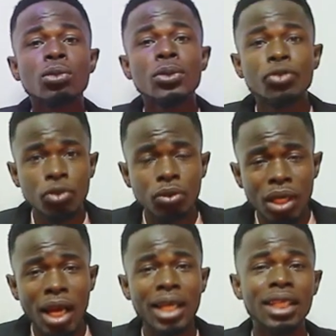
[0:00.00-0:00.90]
a woofu.
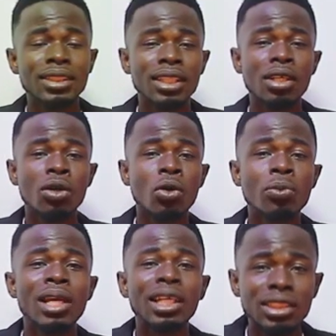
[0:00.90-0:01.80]
And I say,
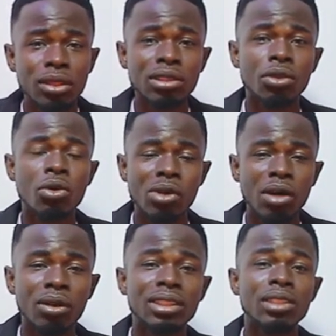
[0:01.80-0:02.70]
Obian shows a
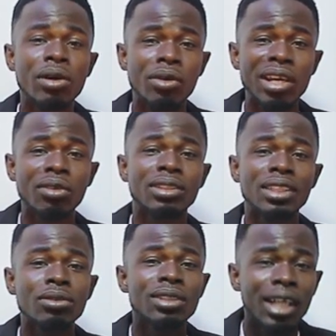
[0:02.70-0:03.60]
coya quanchana, coya
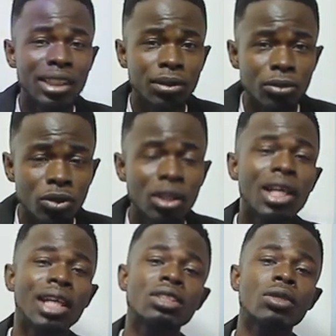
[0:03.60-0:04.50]
quanchana, sick as human,
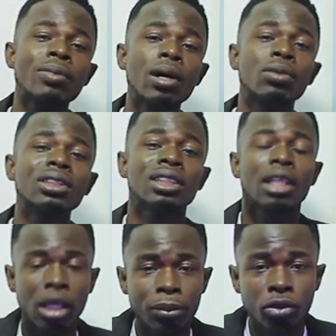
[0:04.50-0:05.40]
as all the bad
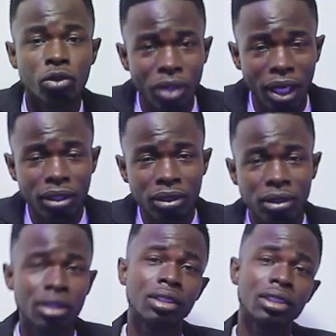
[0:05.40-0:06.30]
wanting, a betuja.
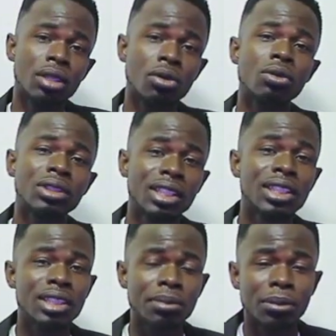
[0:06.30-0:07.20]
Young Coco
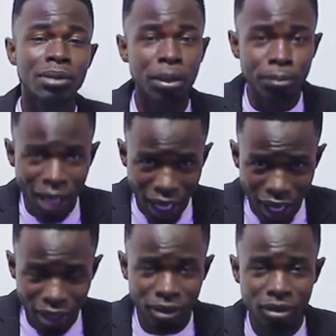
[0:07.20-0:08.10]
Tin is a
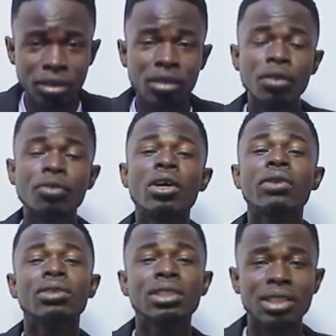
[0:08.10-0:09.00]
bar for a
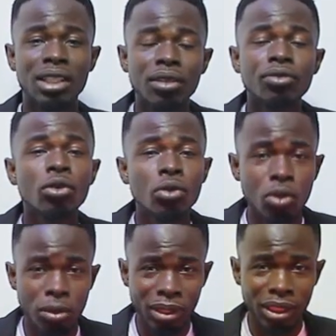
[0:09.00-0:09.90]
drink for
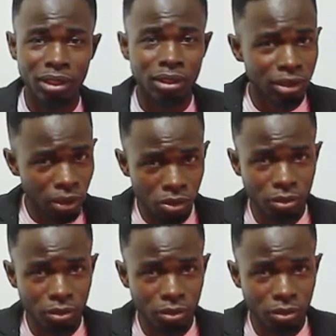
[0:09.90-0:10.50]
good of mine, young